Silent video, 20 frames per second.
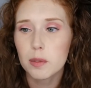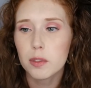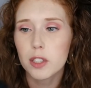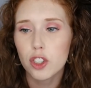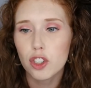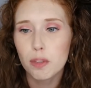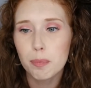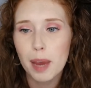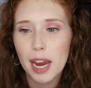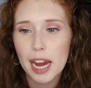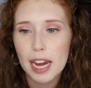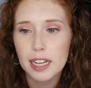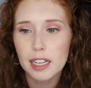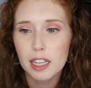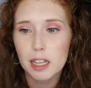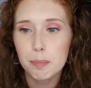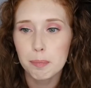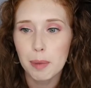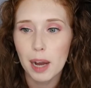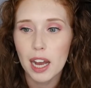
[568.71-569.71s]
It was such a pain
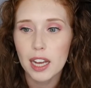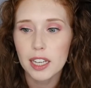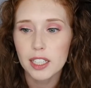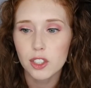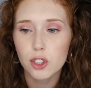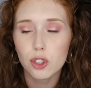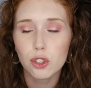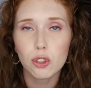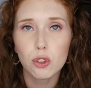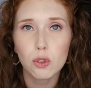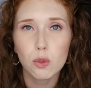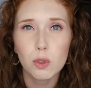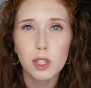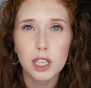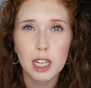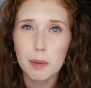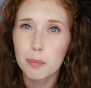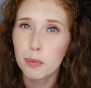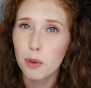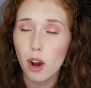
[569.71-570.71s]
in the butt to
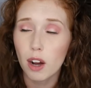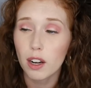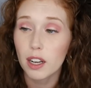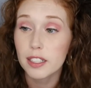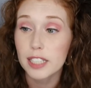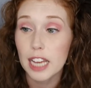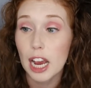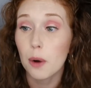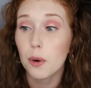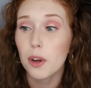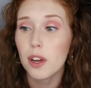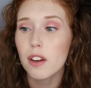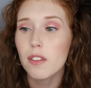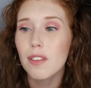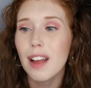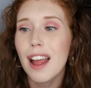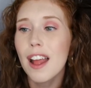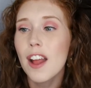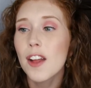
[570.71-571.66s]
get product out of.